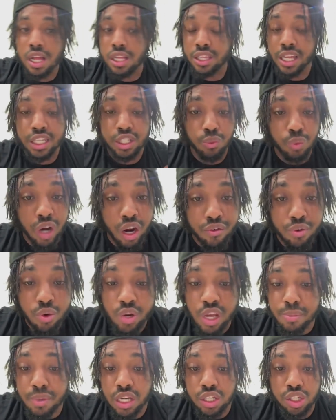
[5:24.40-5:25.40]
Listen, whatever you
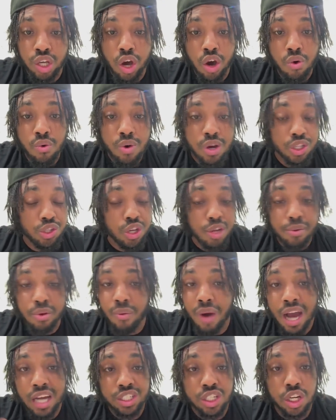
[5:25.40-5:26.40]
need me to do, you need me to
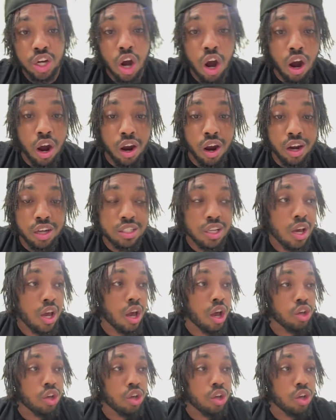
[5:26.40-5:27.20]
wash your cars,